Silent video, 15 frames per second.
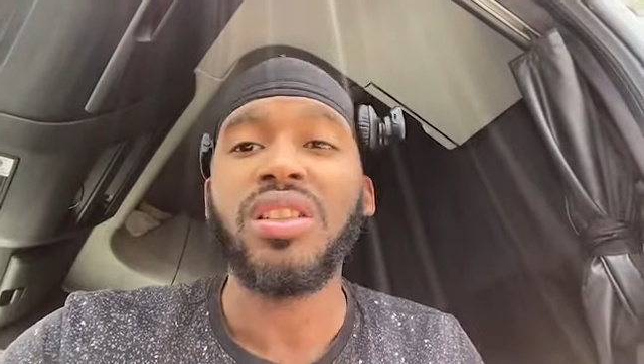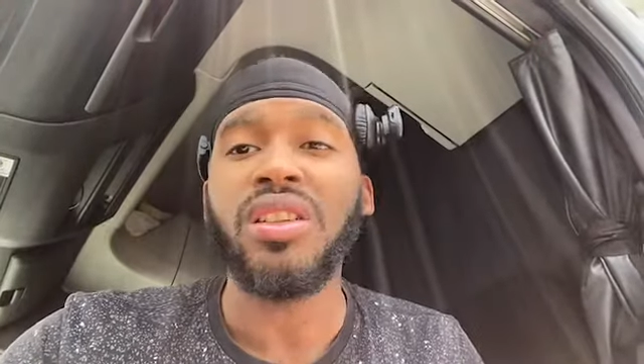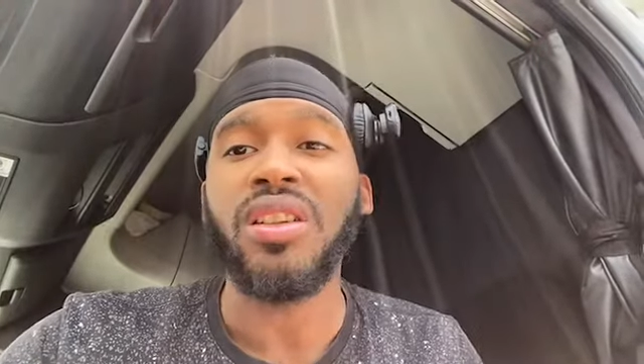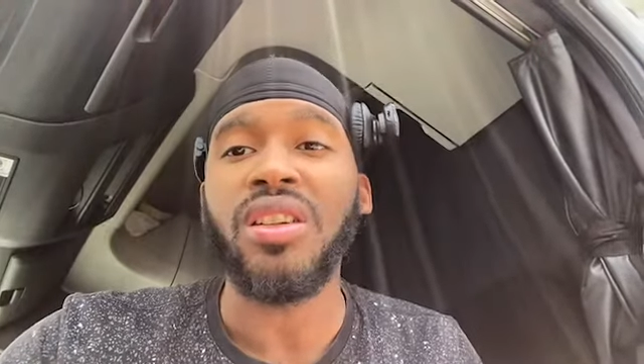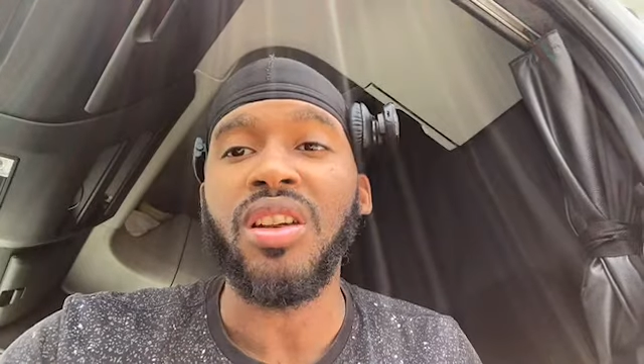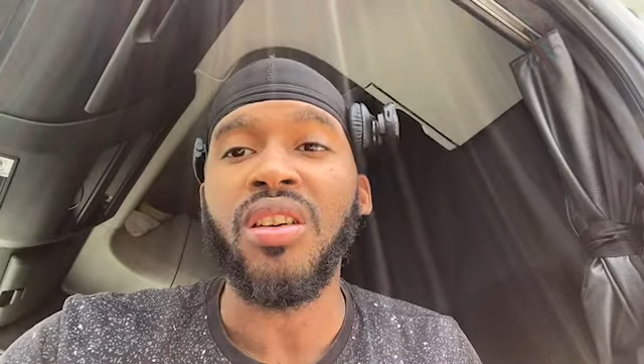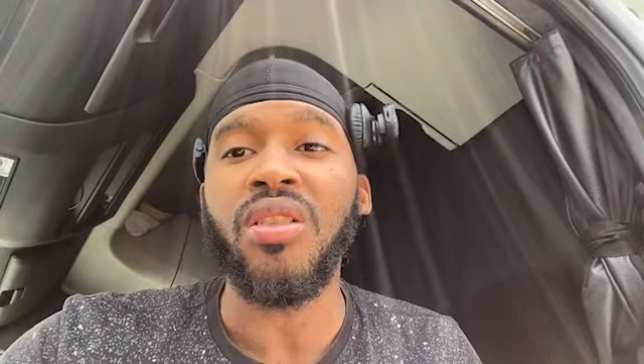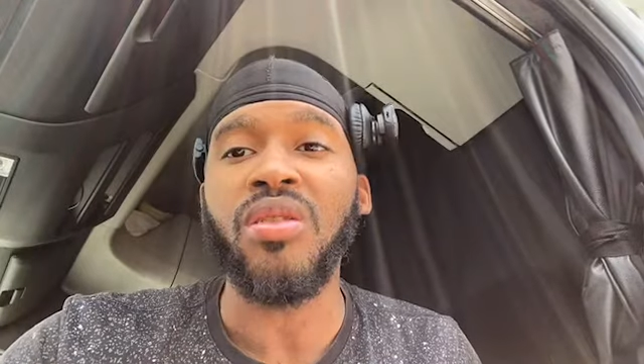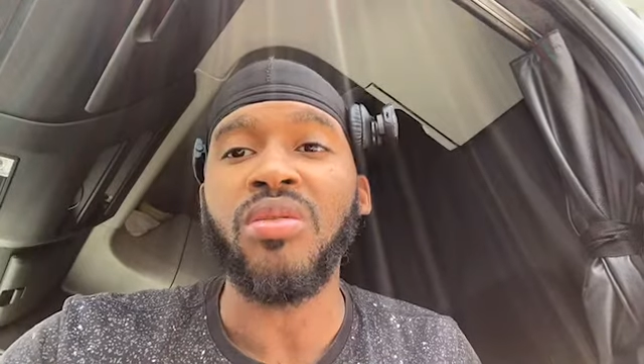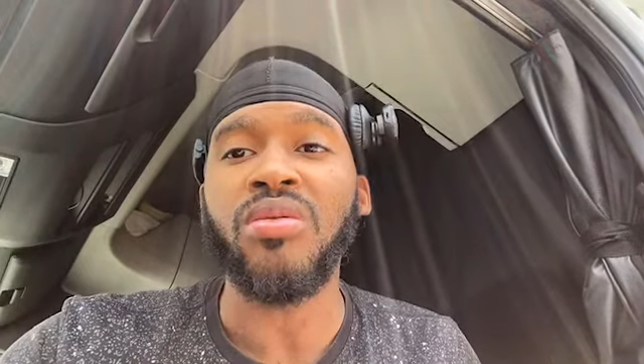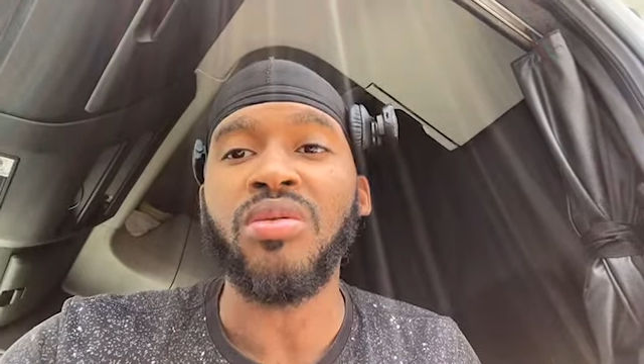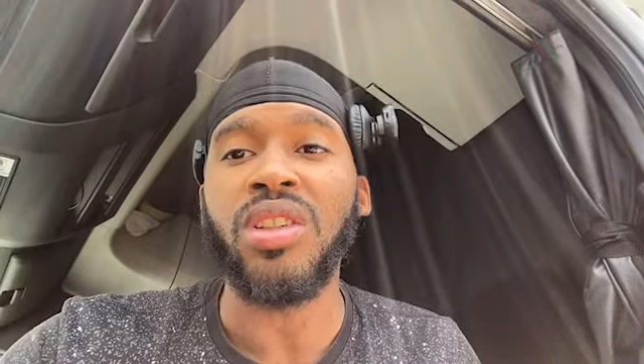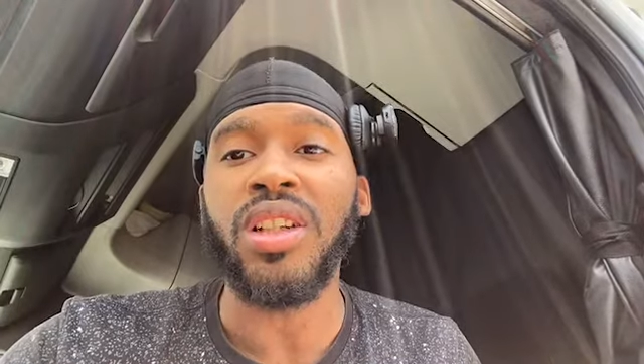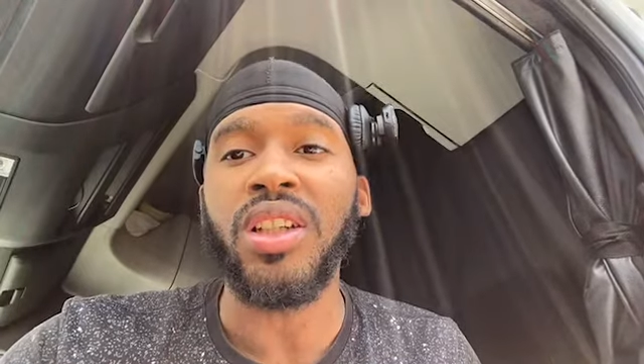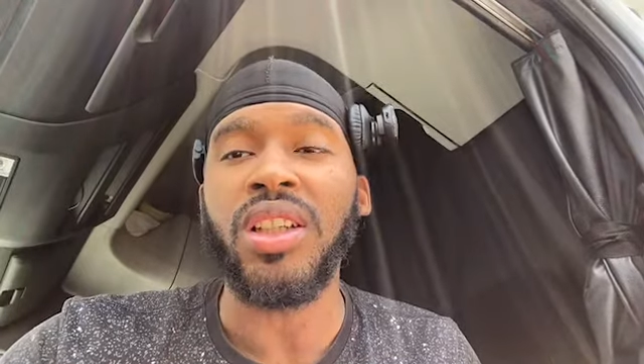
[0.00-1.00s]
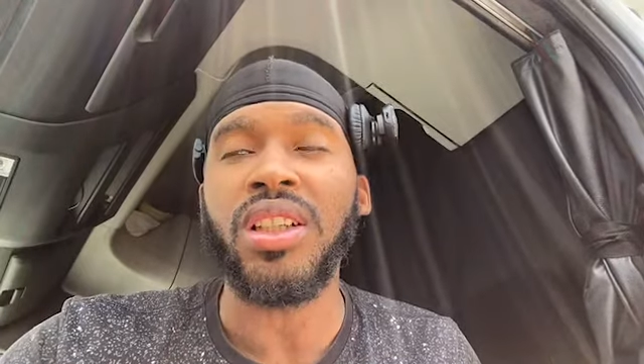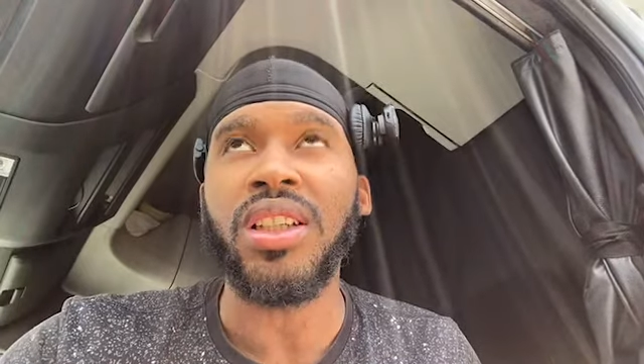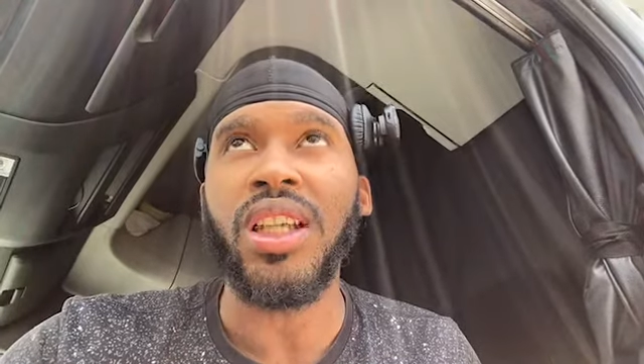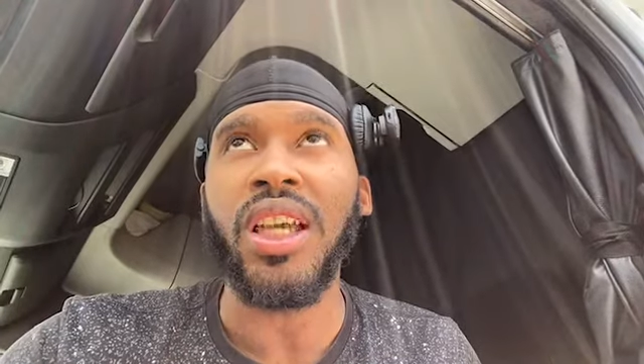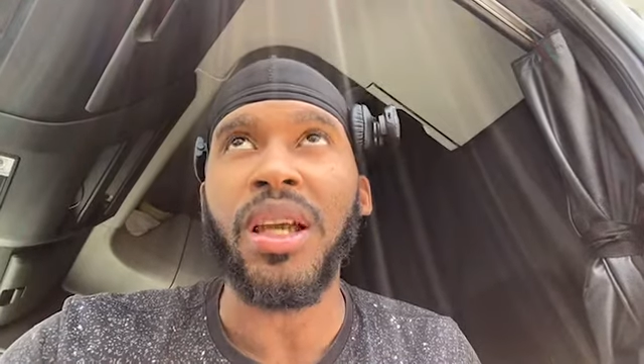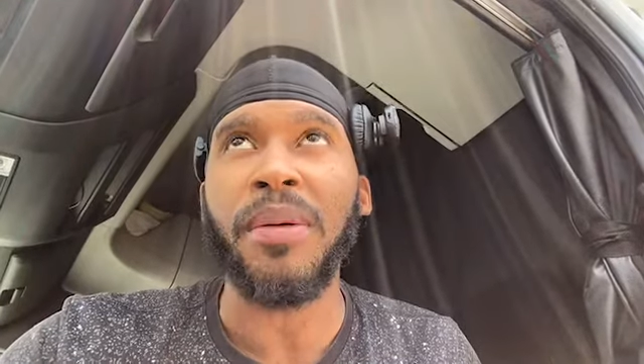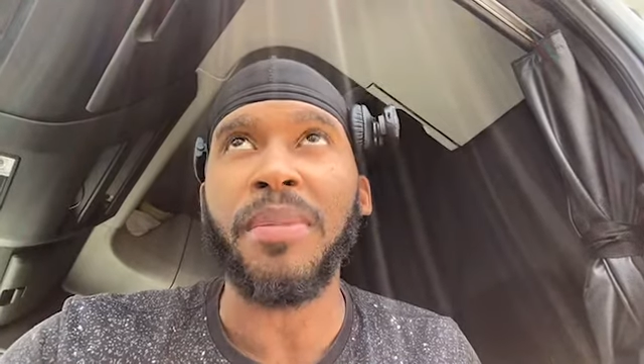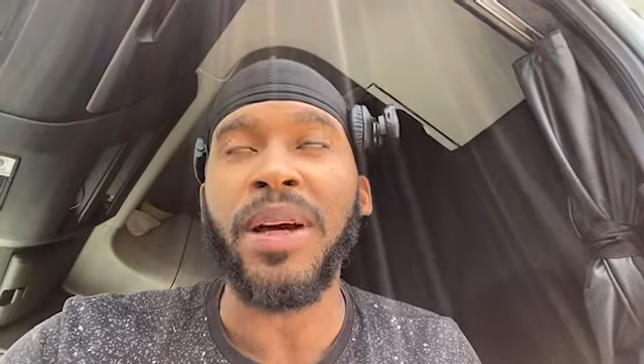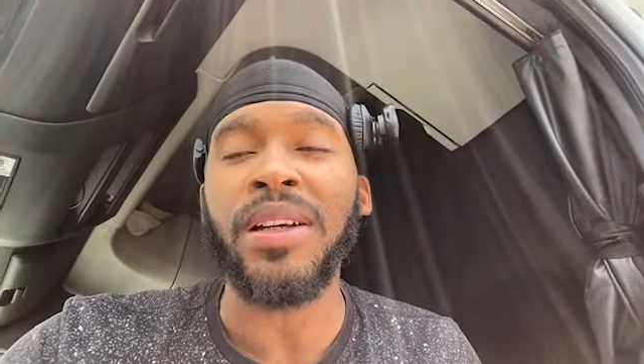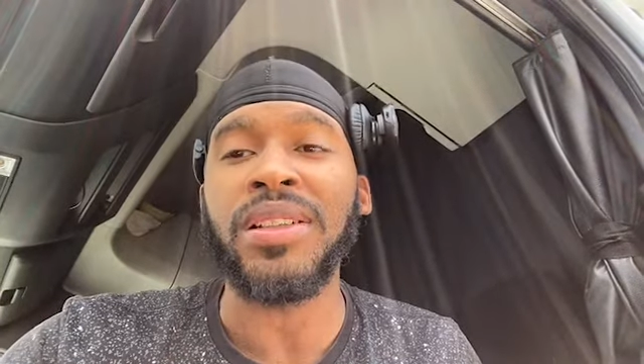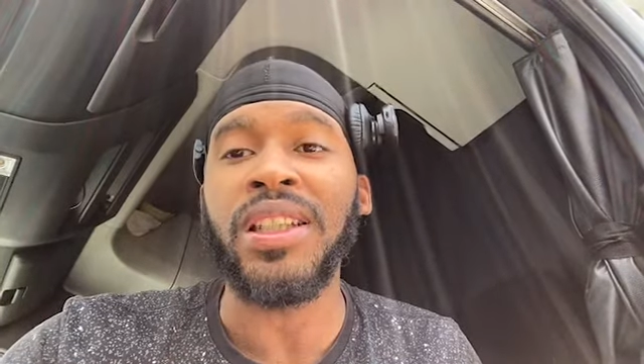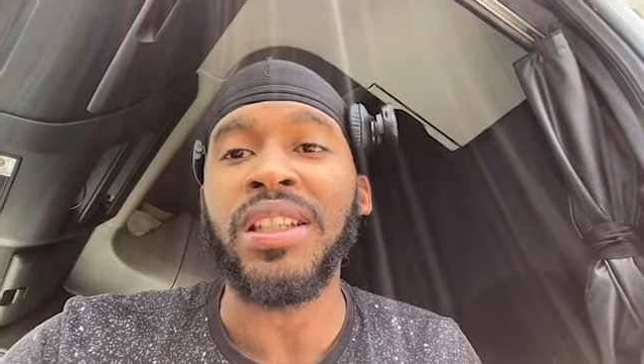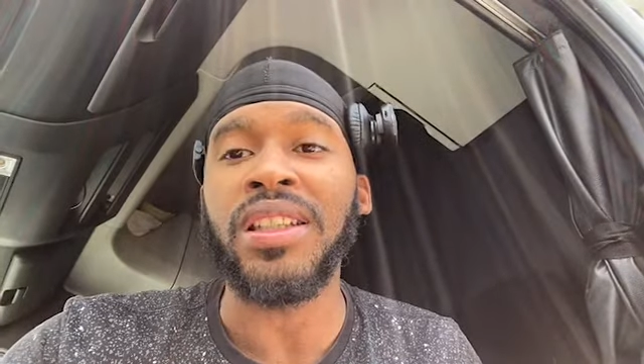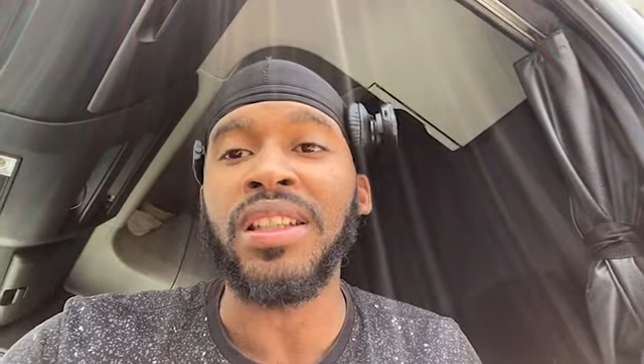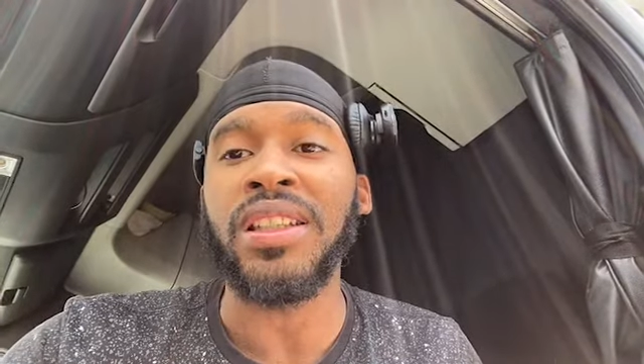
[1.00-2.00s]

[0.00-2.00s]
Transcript: You know, a good thing about that